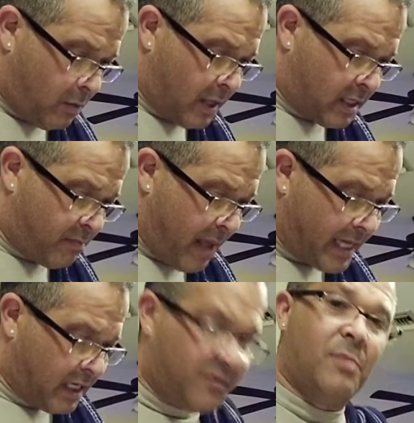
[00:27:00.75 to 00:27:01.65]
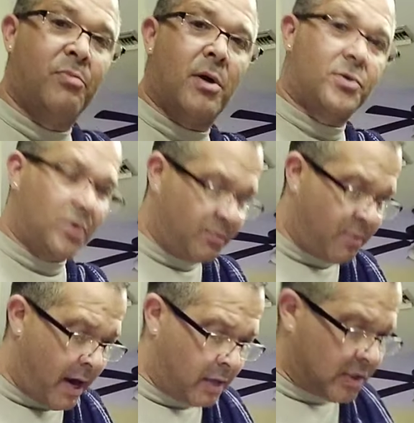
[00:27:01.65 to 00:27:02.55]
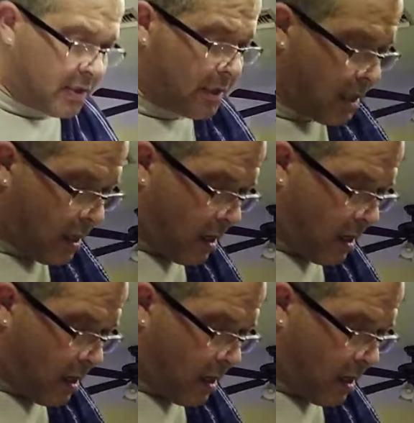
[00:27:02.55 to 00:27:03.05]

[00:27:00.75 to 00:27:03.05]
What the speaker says: with the bacon for the Brussels sprouts,